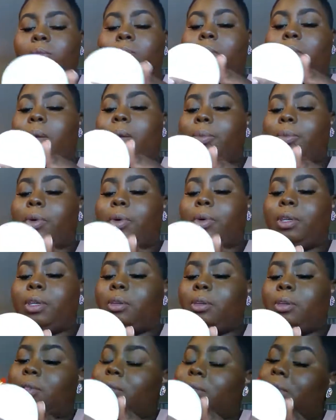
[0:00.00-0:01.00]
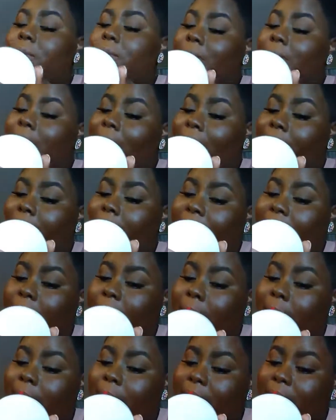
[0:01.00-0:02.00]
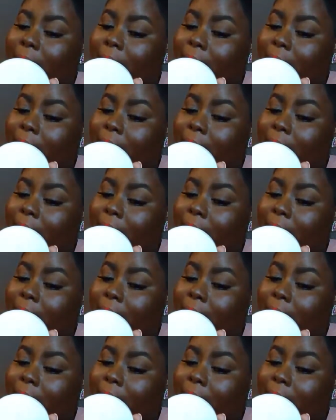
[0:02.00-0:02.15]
I'm going to use this to line my lips.